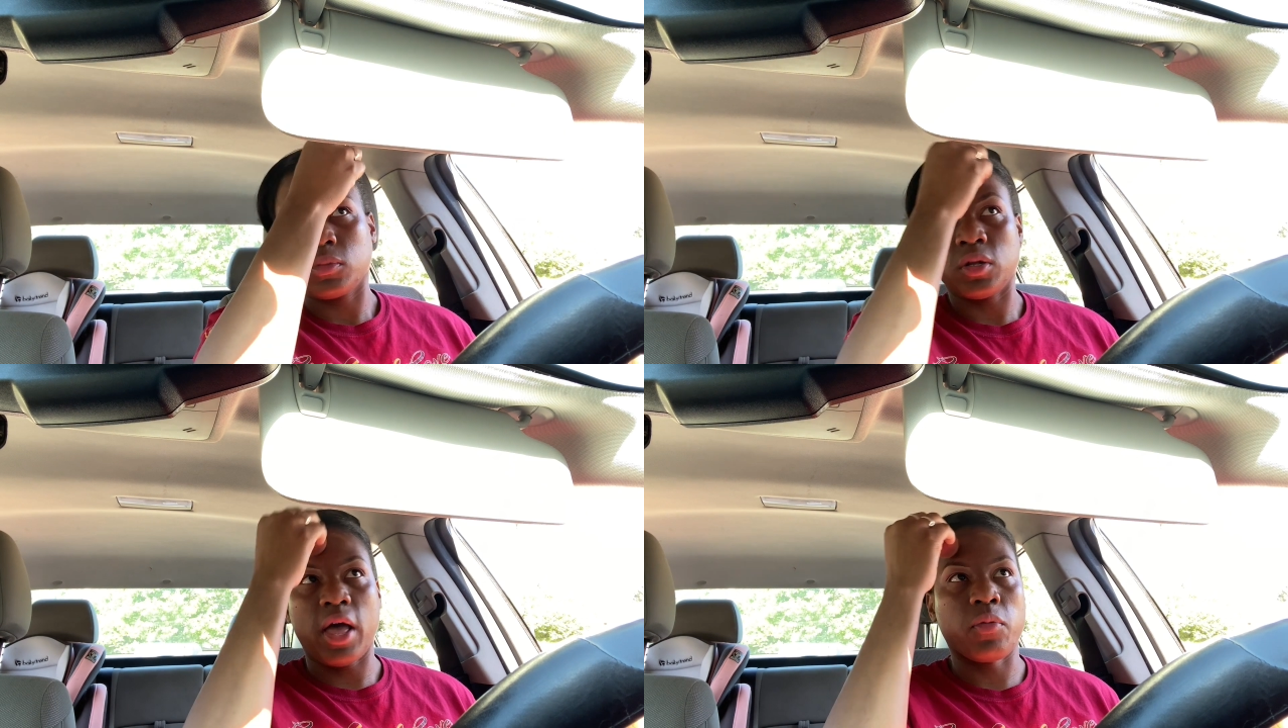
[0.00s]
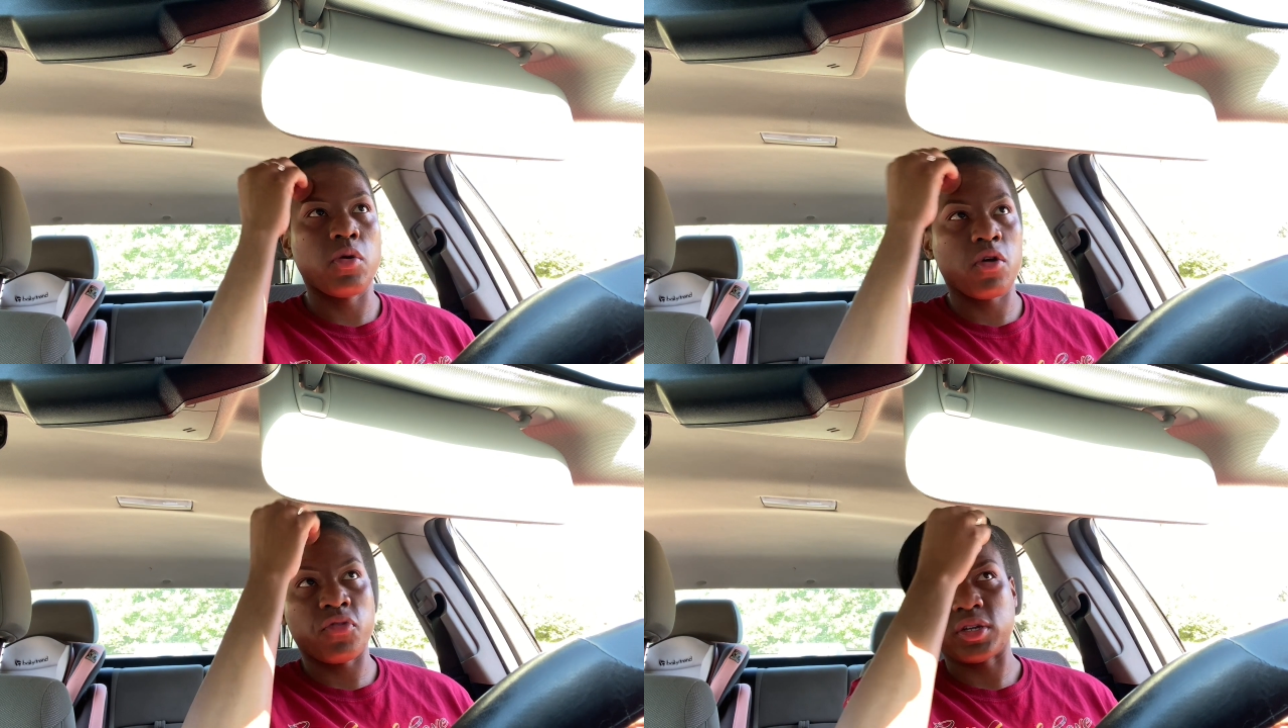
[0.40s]
Like, we
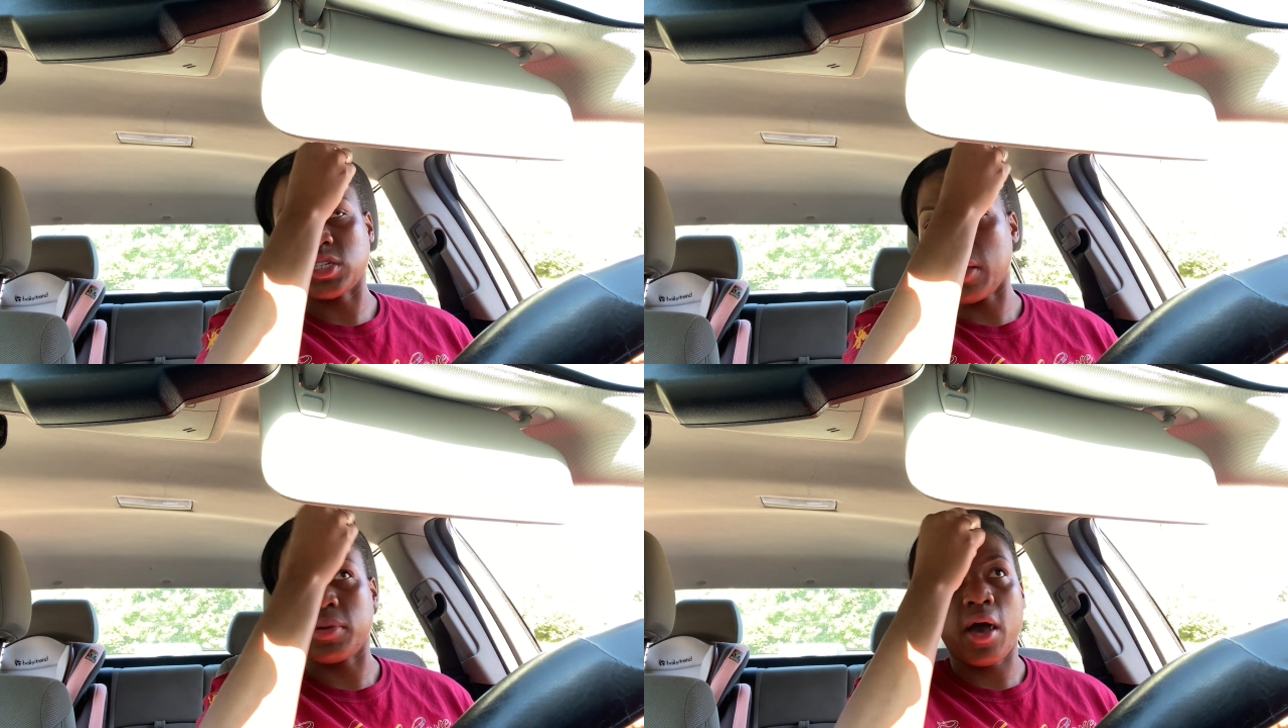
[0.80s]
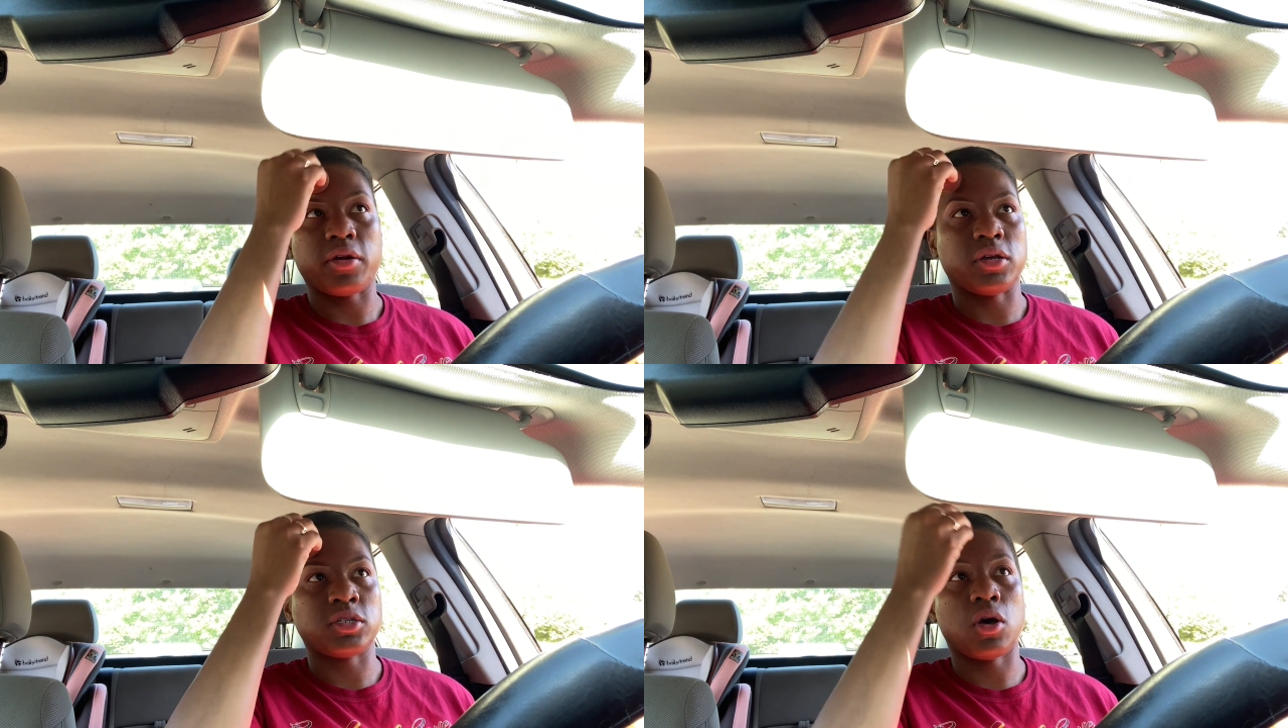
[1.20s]
work for the same
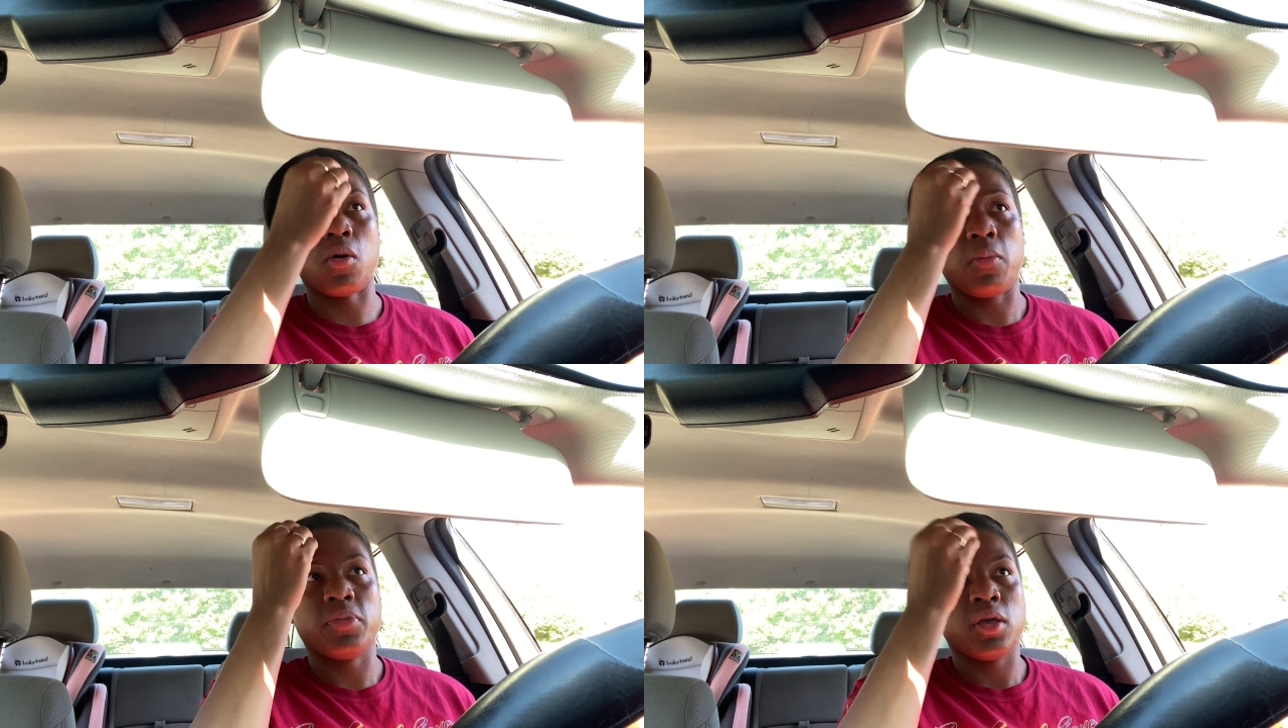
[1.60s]
county, so